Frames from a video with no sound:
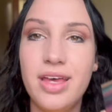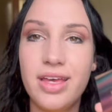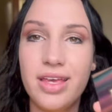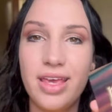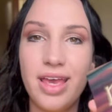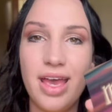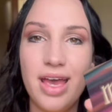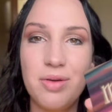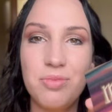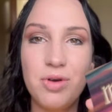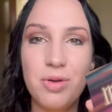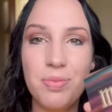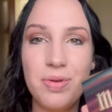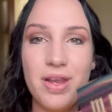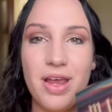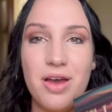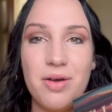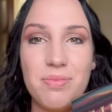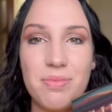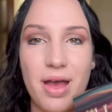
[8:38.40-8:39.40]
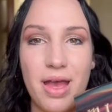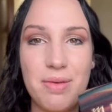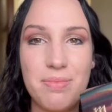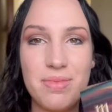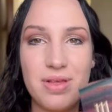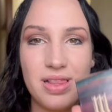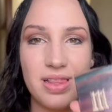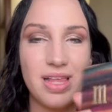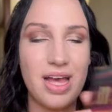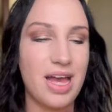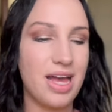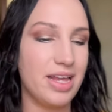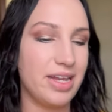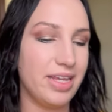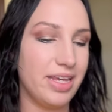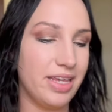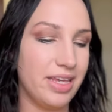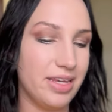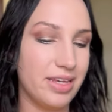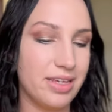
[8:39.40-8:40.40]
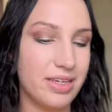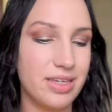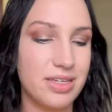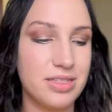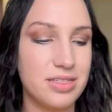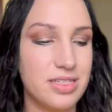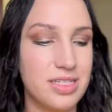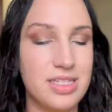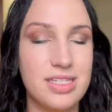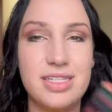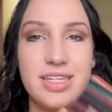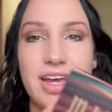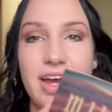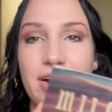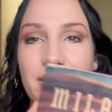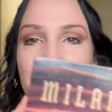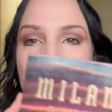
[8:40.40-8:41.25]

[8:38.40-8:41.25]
Okay, I'm whipping out my Milani Gilded Terra